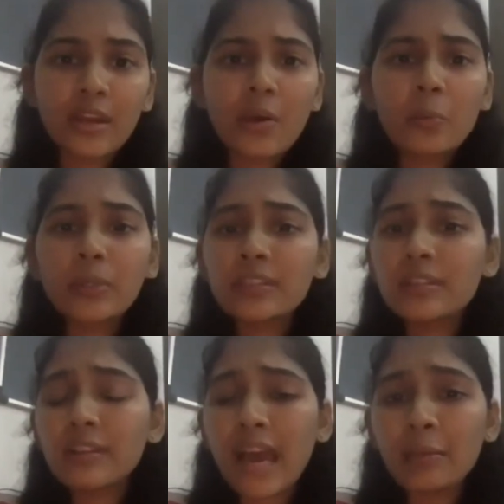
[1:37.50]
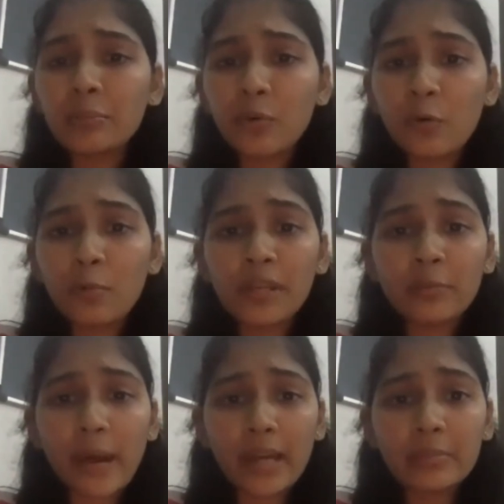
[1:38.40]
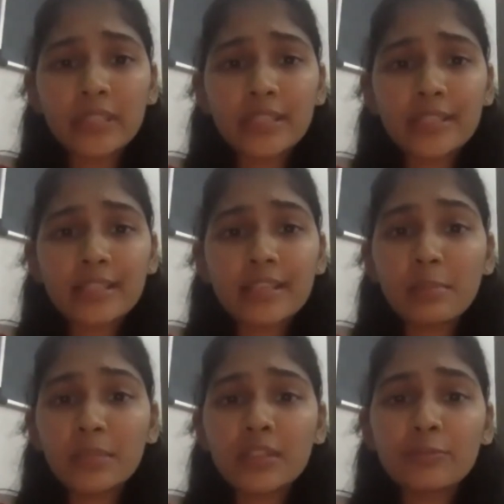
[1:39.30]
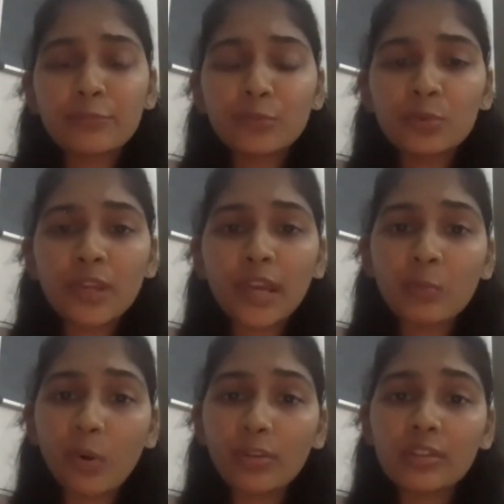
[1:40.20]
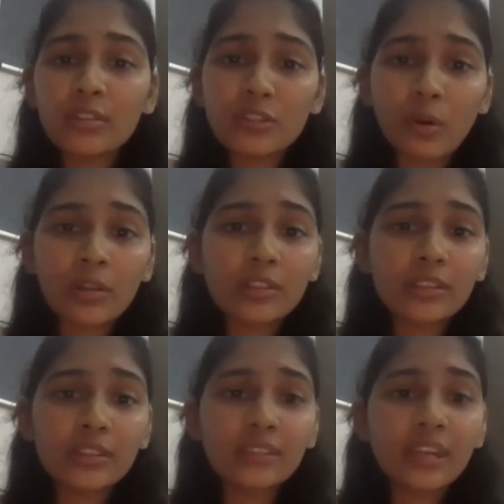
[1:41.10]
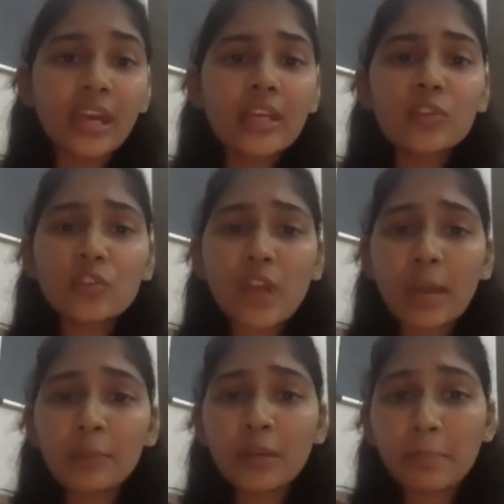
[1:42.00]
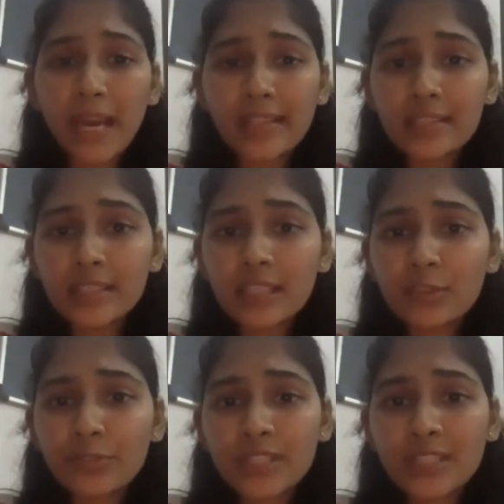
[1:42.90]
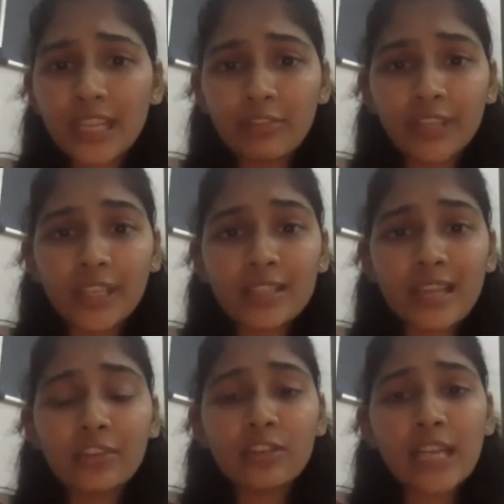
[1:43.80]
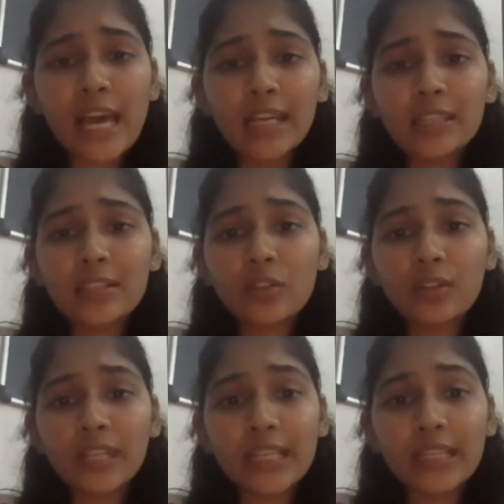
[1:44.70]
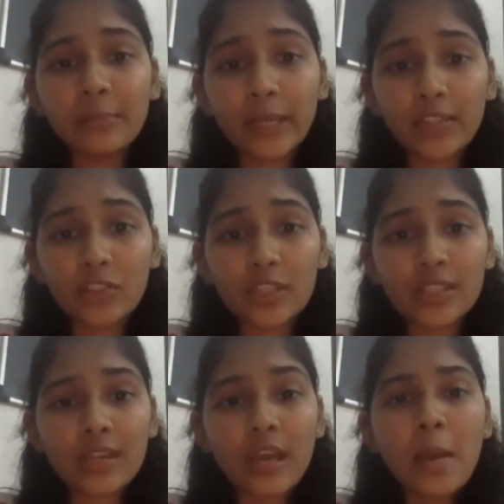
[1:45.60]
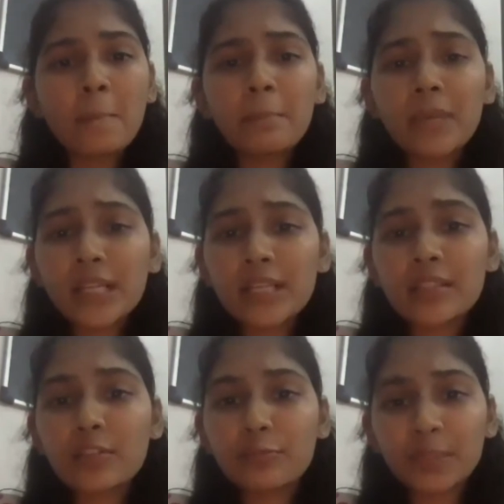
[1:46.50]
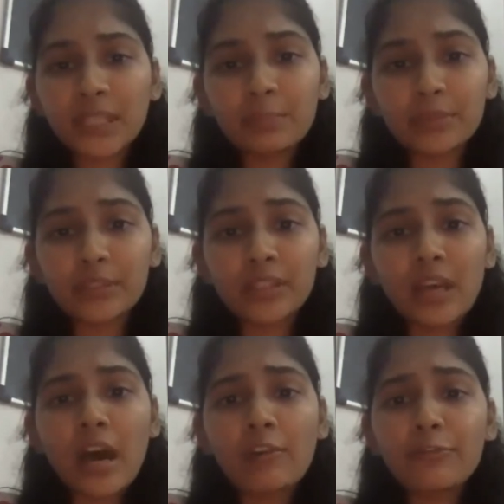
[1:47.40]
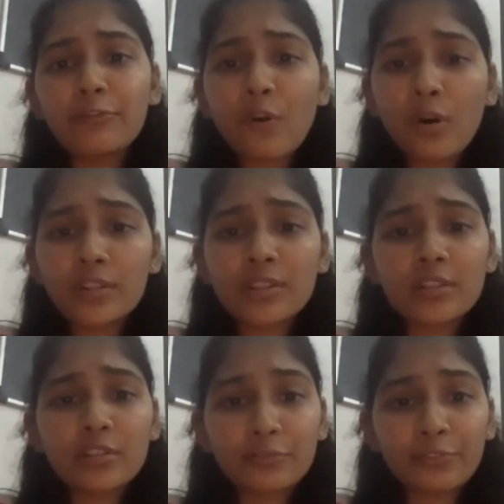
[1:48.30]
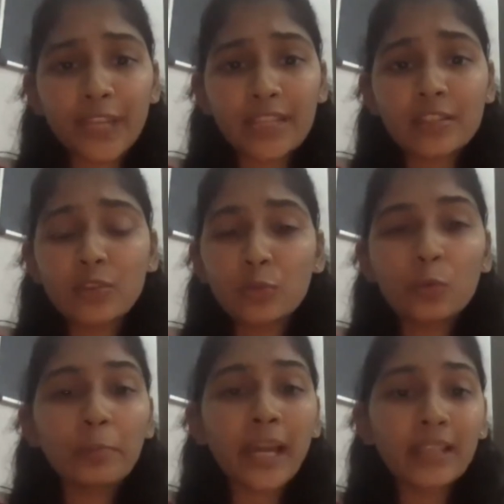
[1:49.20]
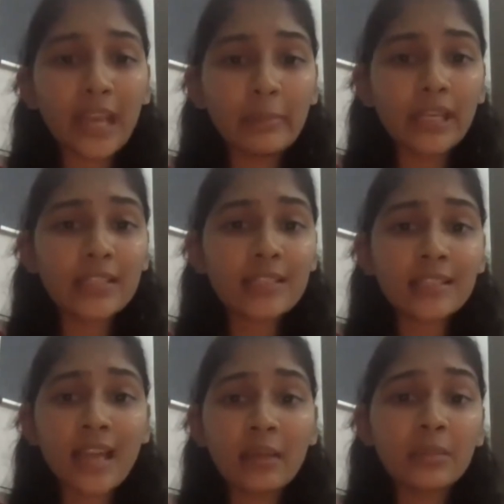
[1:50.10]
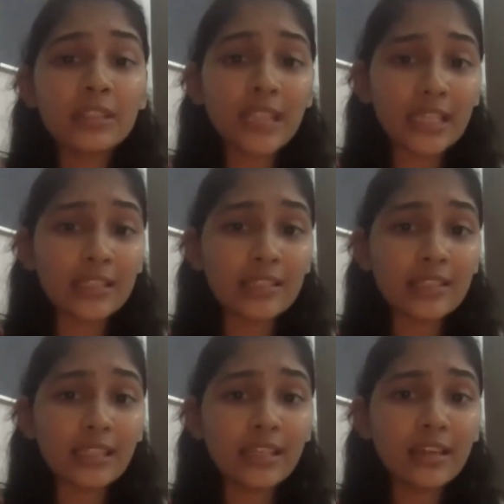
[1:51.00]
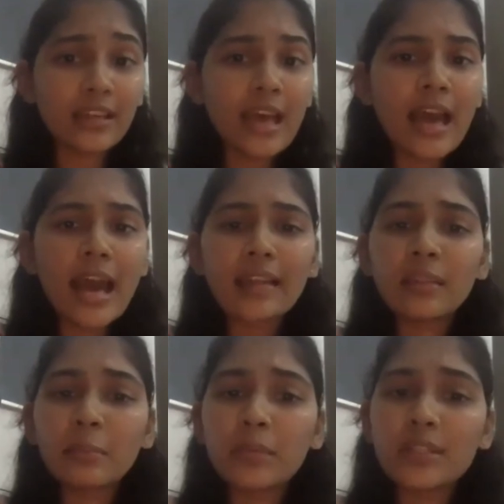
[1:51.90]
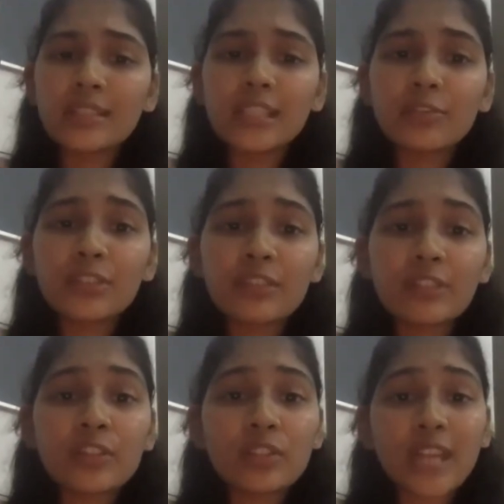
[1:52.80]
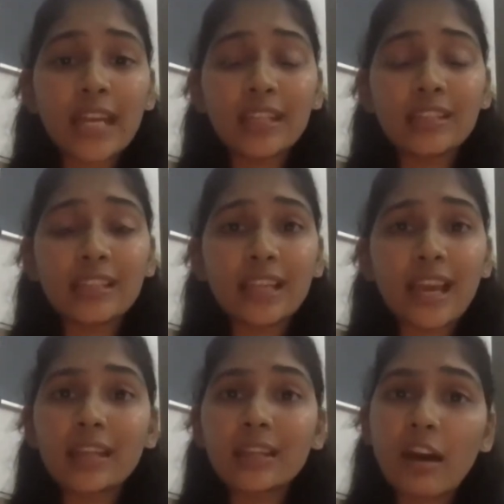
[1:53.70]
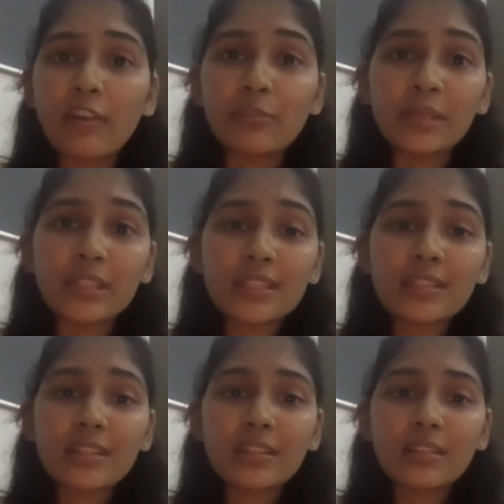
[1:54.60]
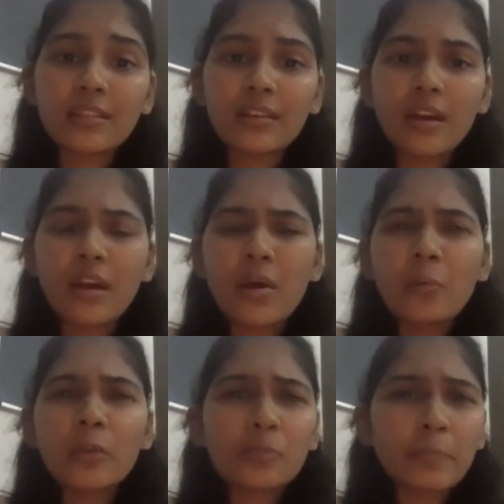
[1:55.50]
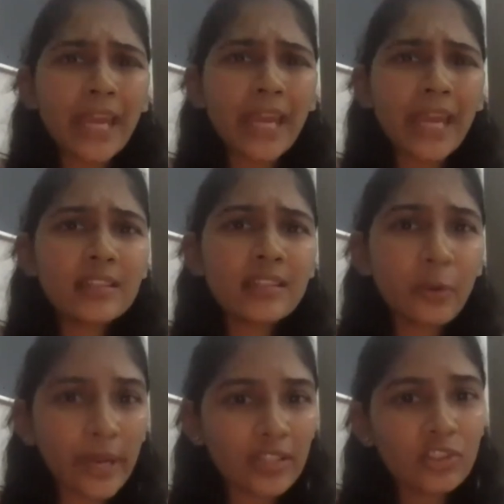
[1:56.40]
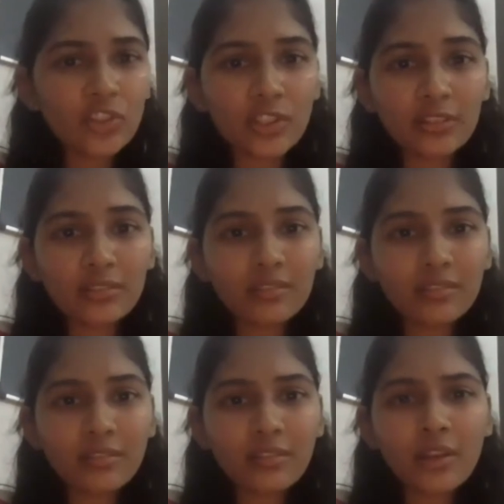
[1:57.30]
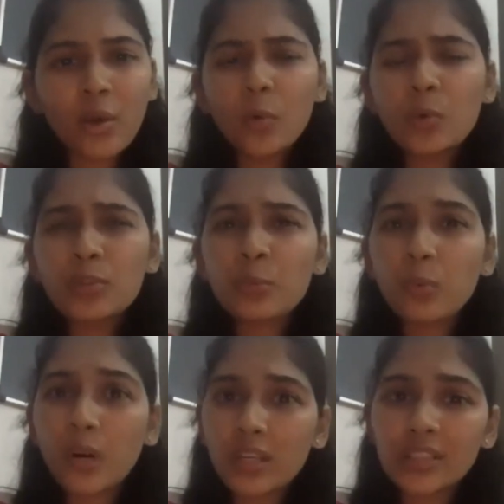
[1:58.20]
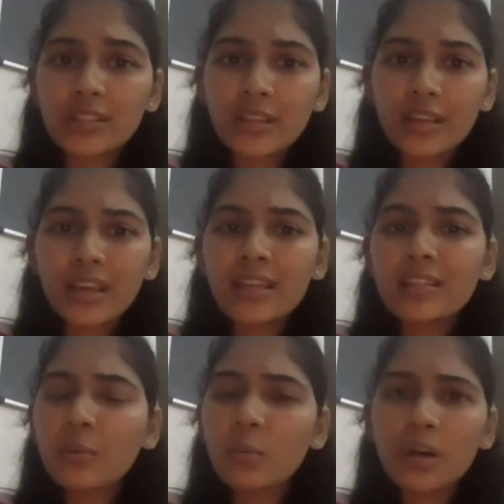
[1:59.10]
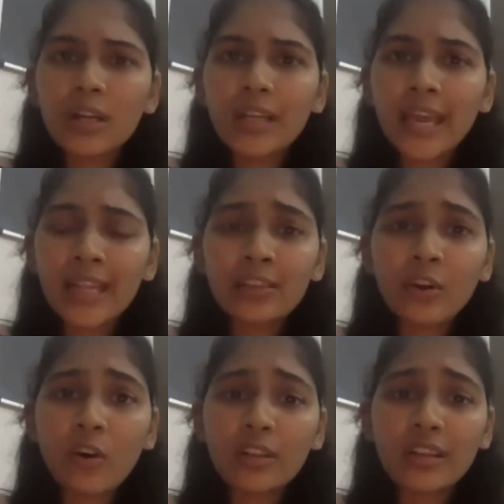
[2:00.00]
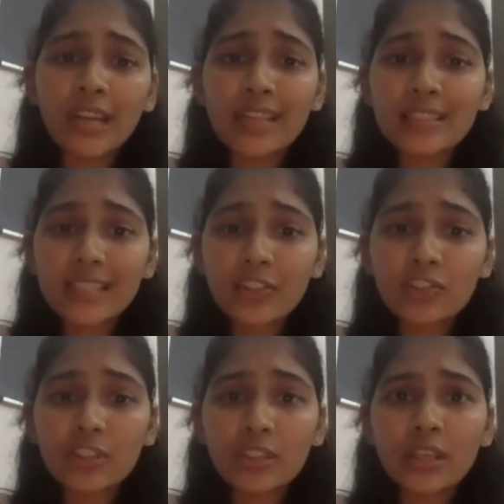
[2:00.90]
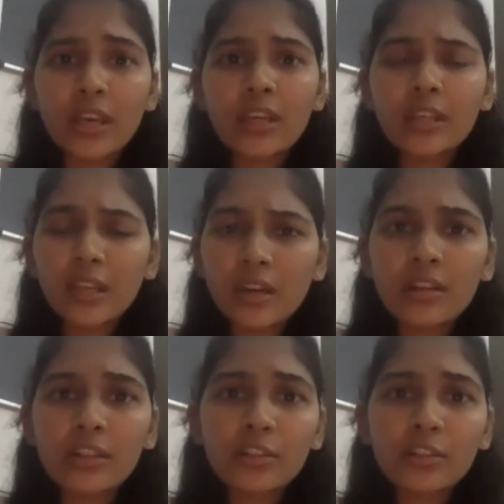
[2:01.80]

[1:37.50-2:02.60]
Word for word: With cramped home environments, limited food and water resources, strapped capacities for savings, and reliance on daily wages, millions of people are forced to face two pandemics simultaneously at the mercy of civil society and governments. Which begs the question whose world is the World Health Organization here to